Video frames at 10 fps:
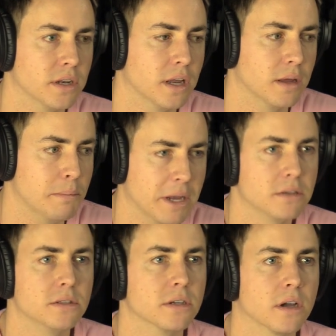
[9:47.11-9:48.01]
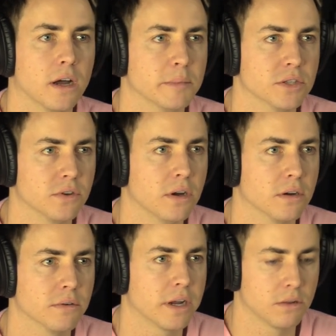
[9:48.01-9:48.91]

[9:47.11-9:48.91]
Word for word: and it makes the economy stronger, right?